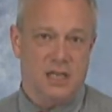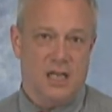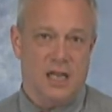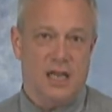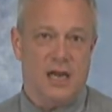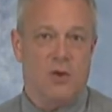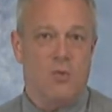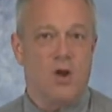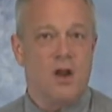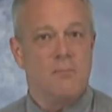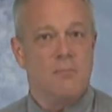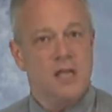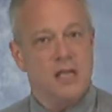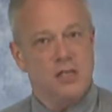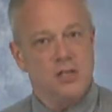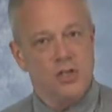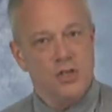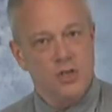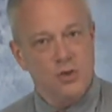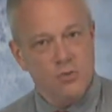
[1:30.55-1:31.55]
and I want to
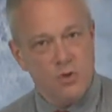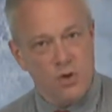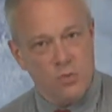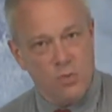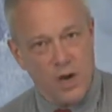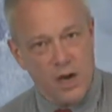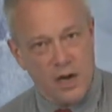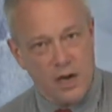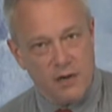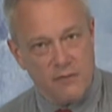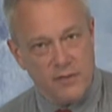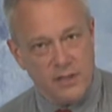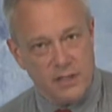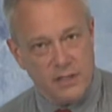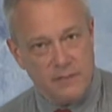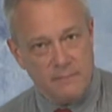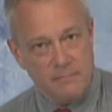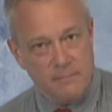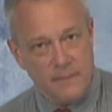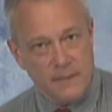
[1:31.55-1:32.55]
make you aware of
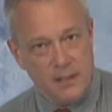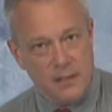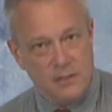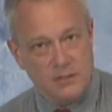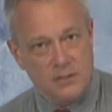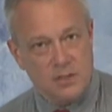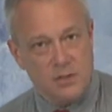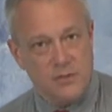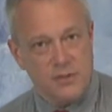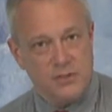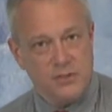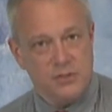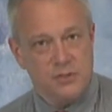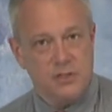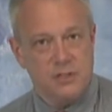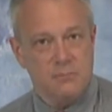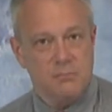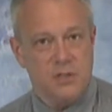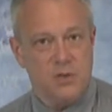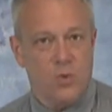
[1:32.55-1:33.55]
it so that you
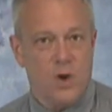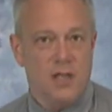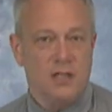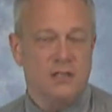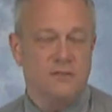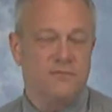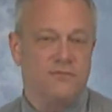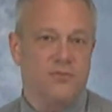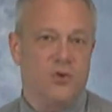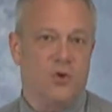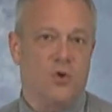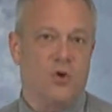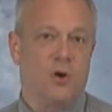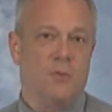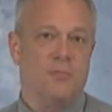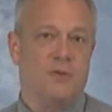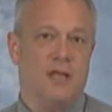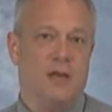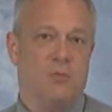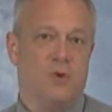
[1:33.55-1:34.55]
can be well
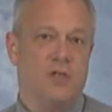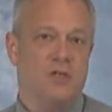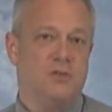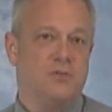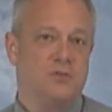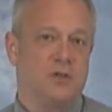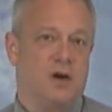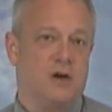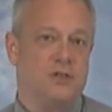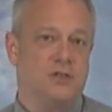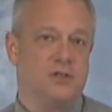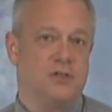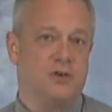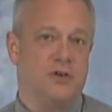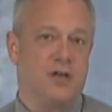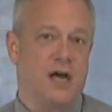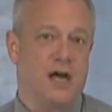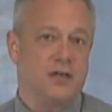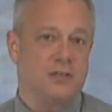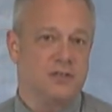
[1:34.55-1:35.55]
informed when you talk to your
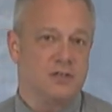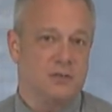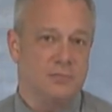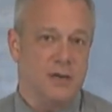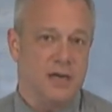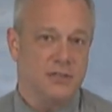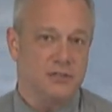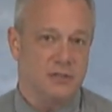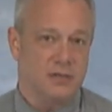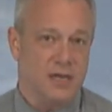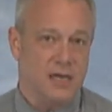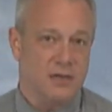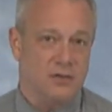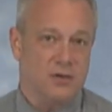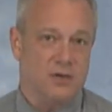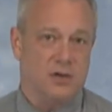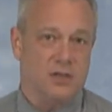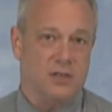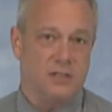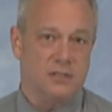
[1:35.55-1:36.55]
doctor about your
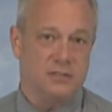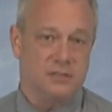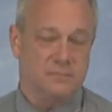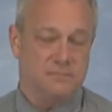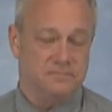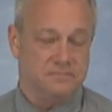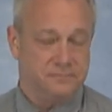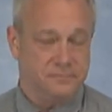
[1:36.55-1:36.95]
alcoholism.